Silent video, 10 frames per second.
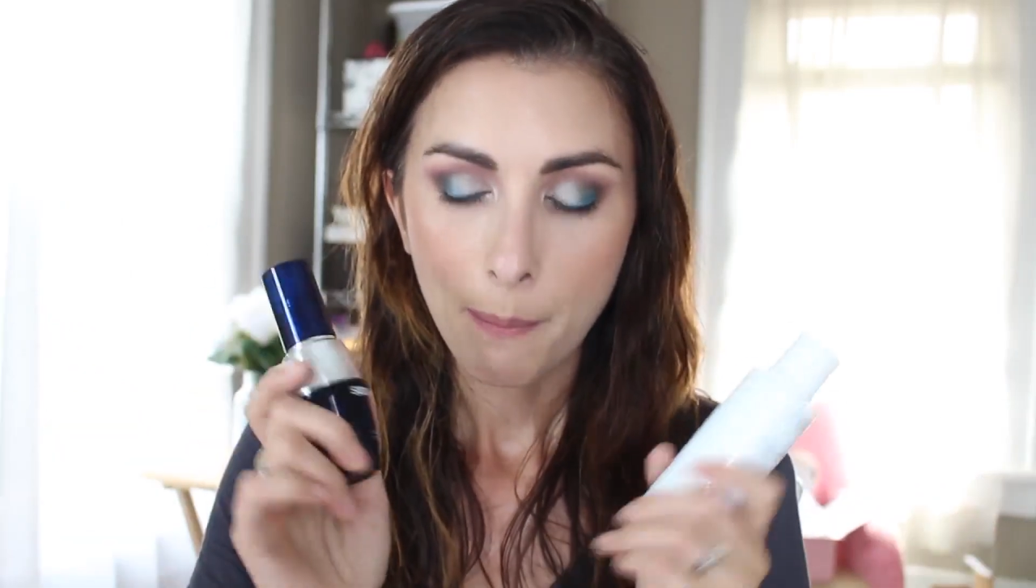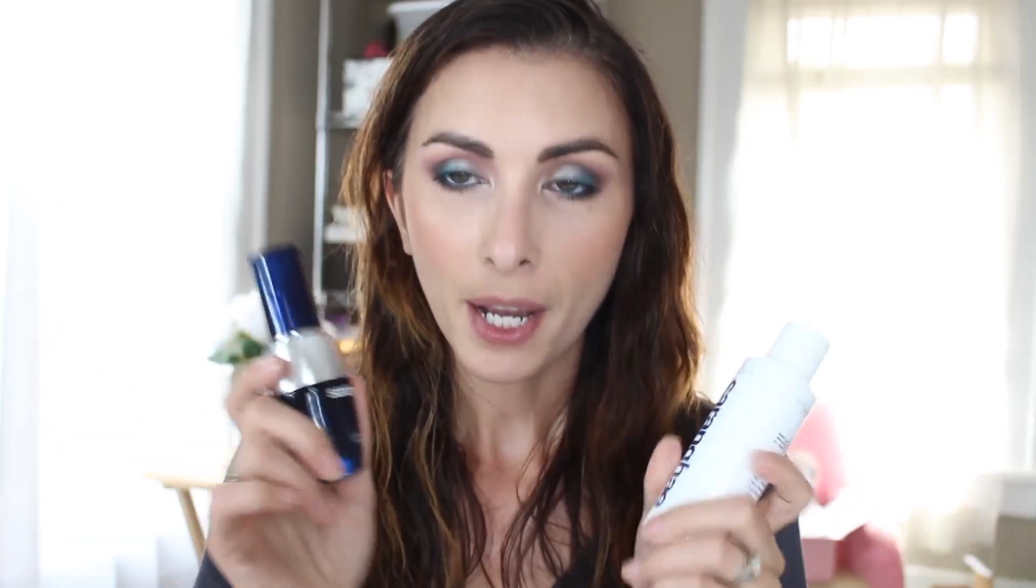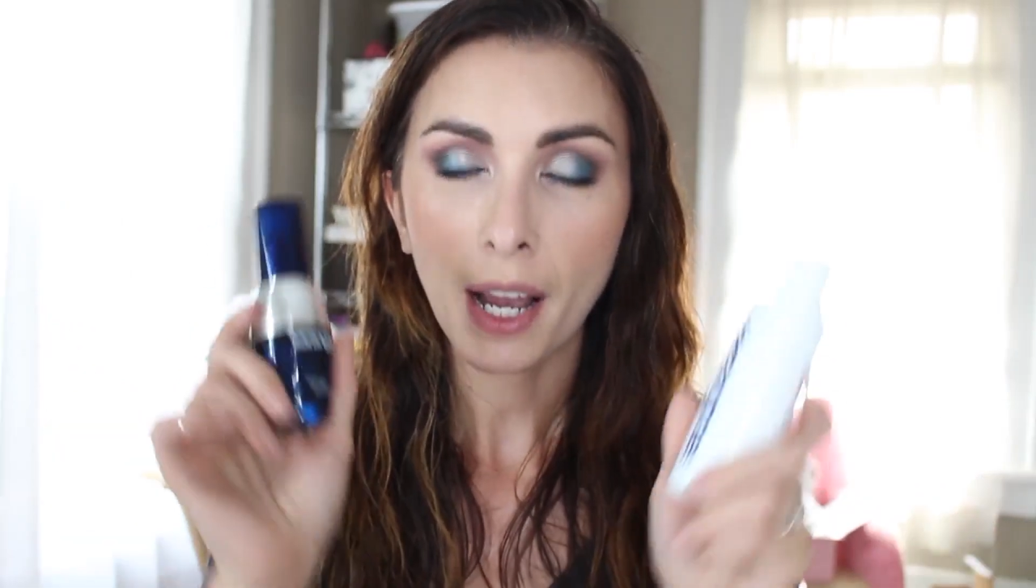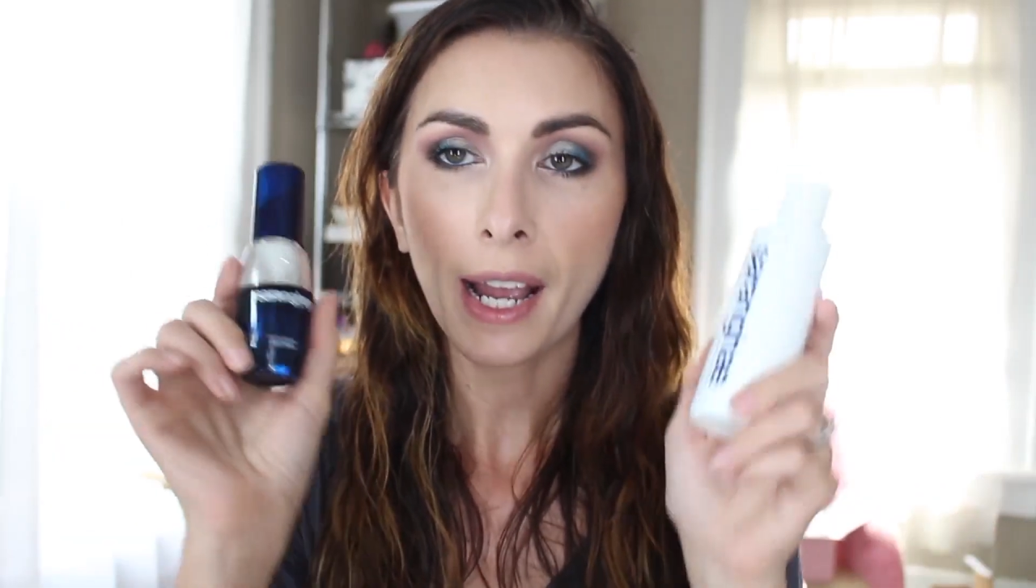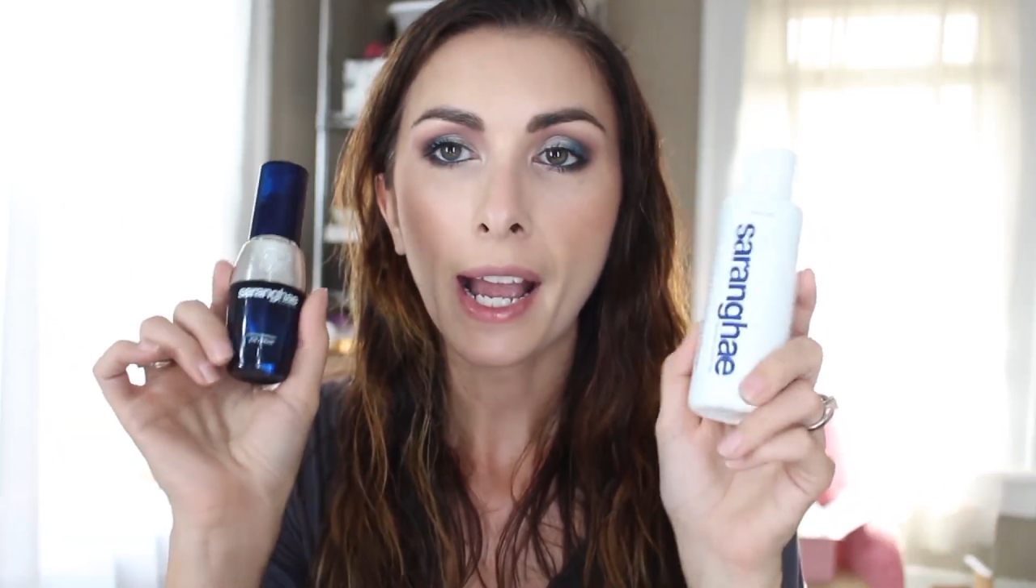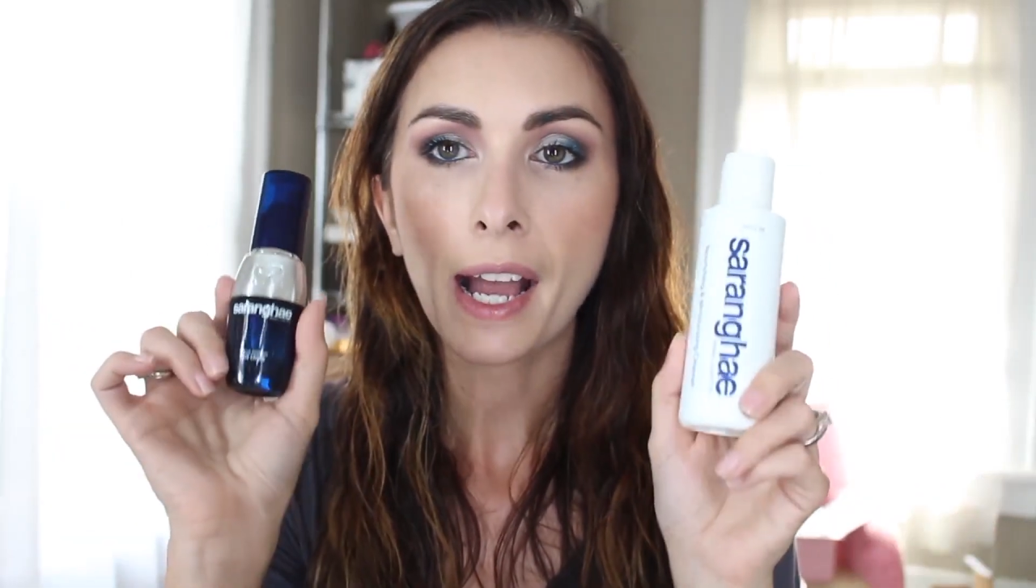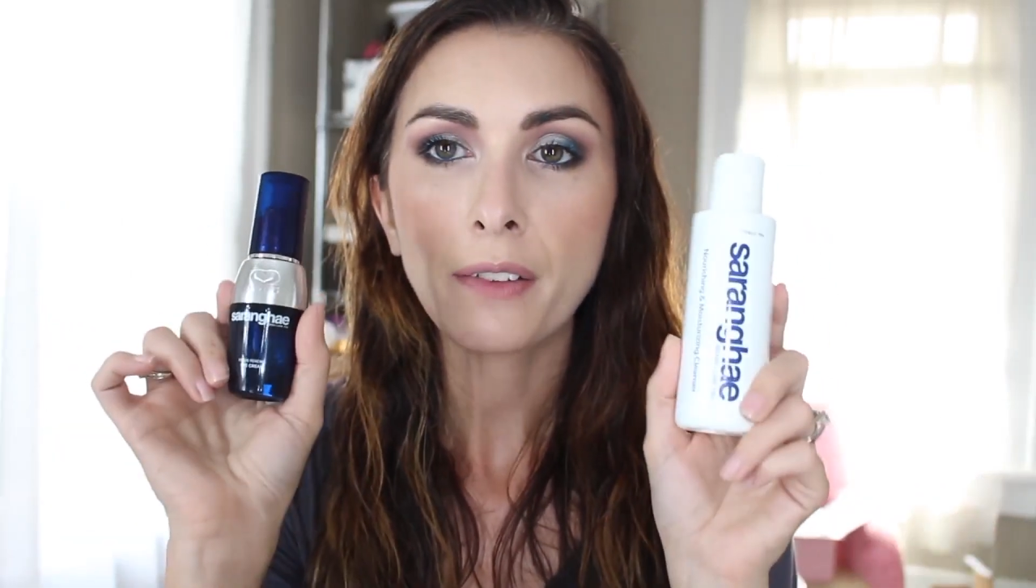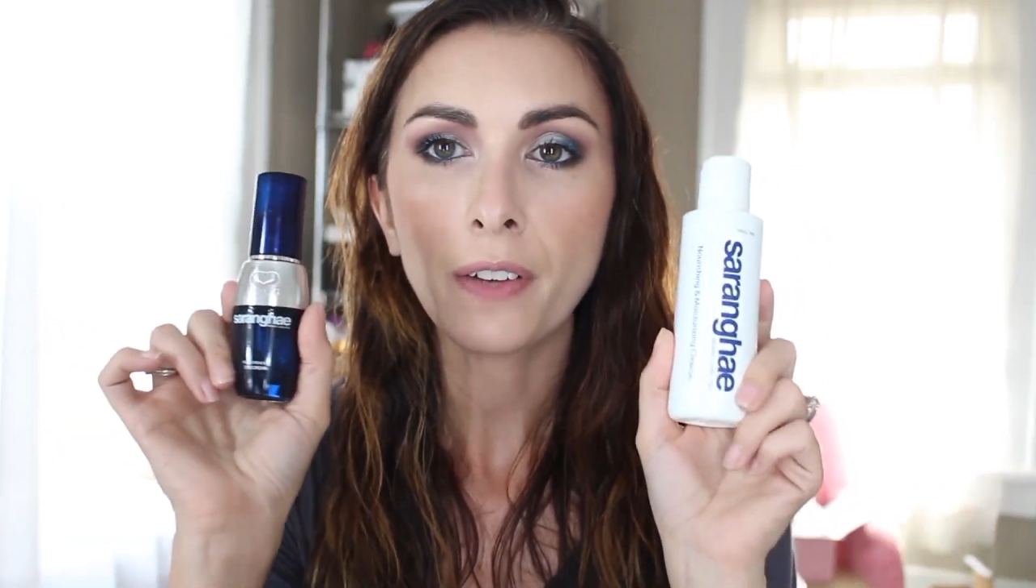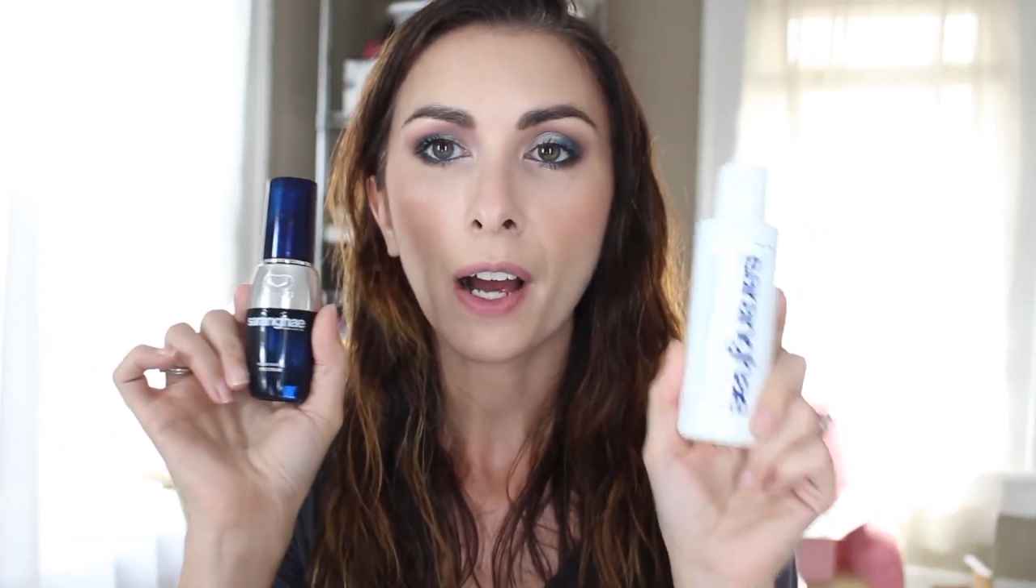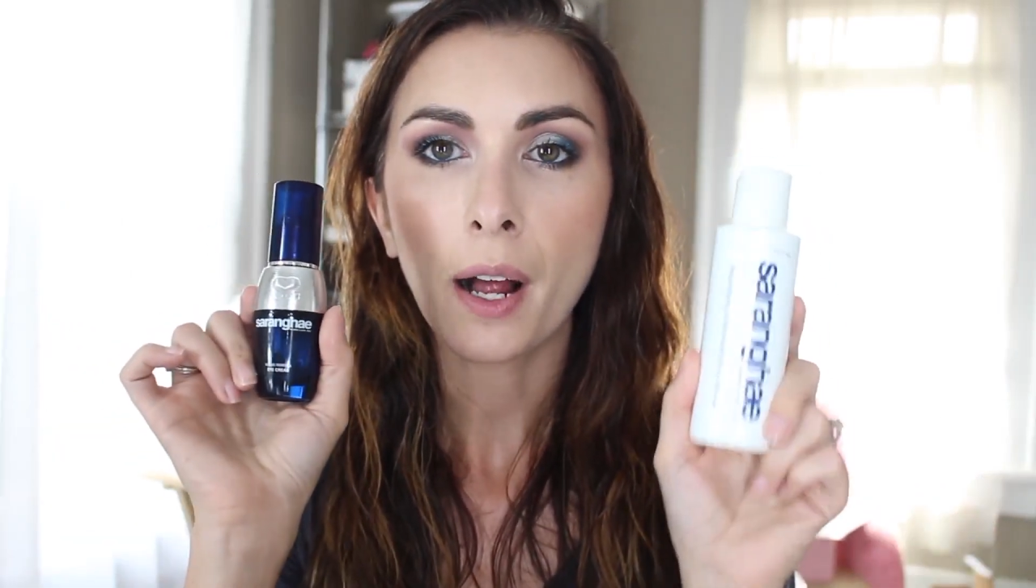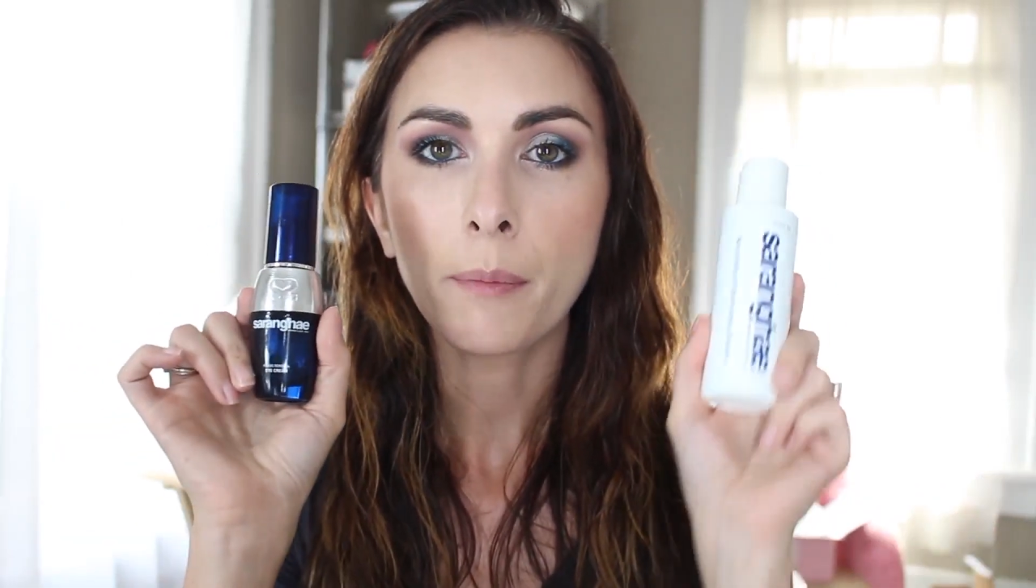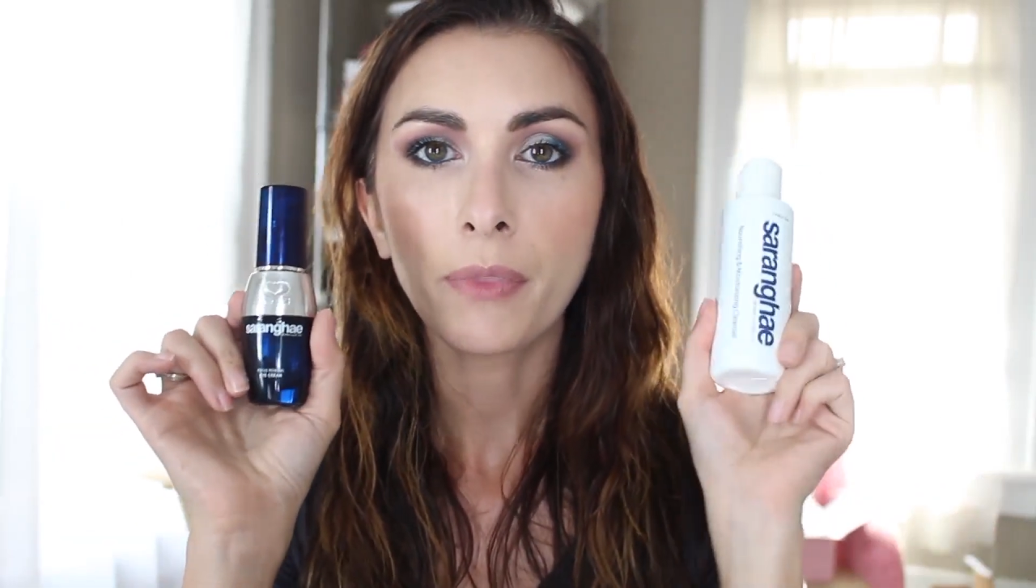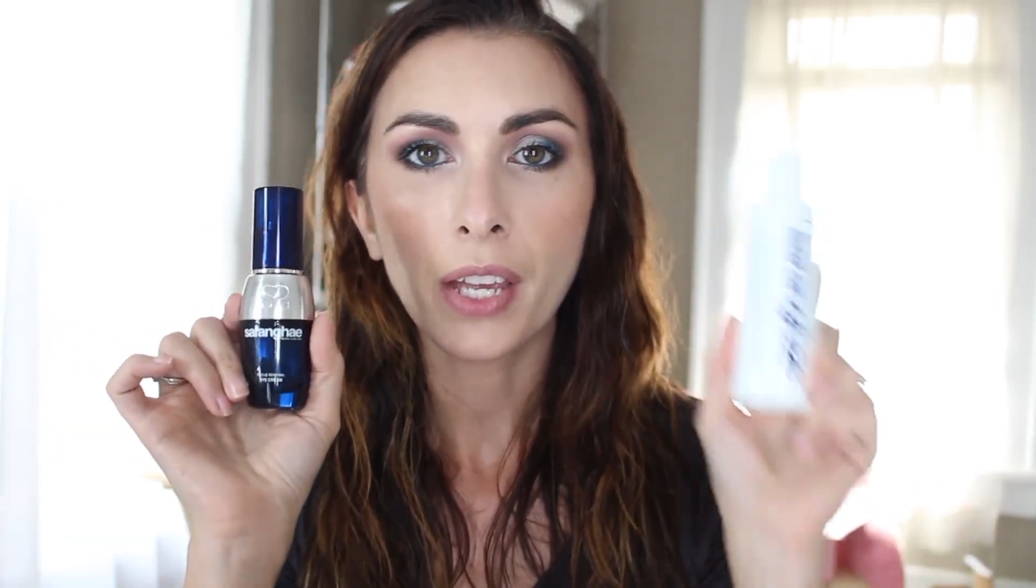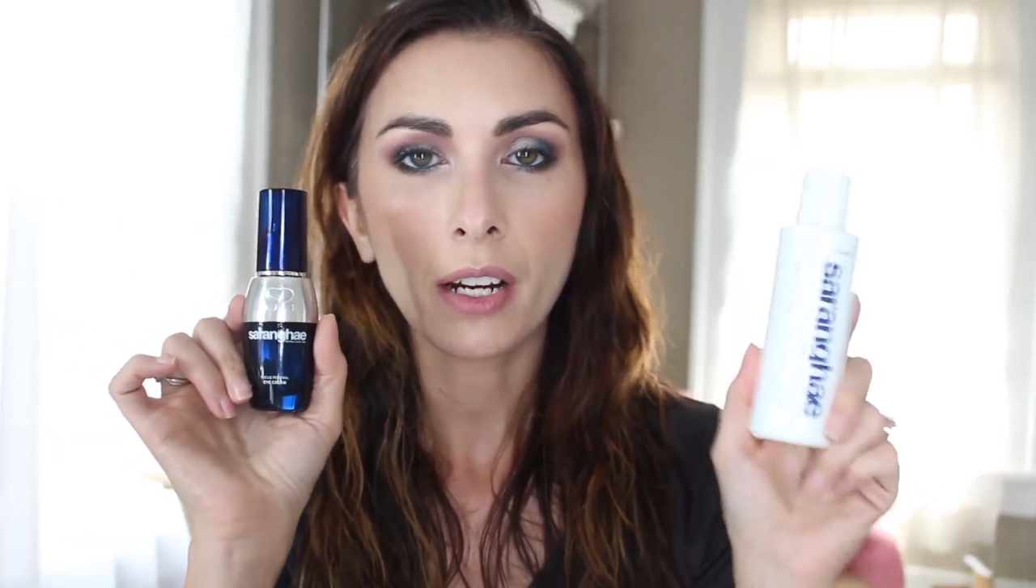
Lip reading: But I have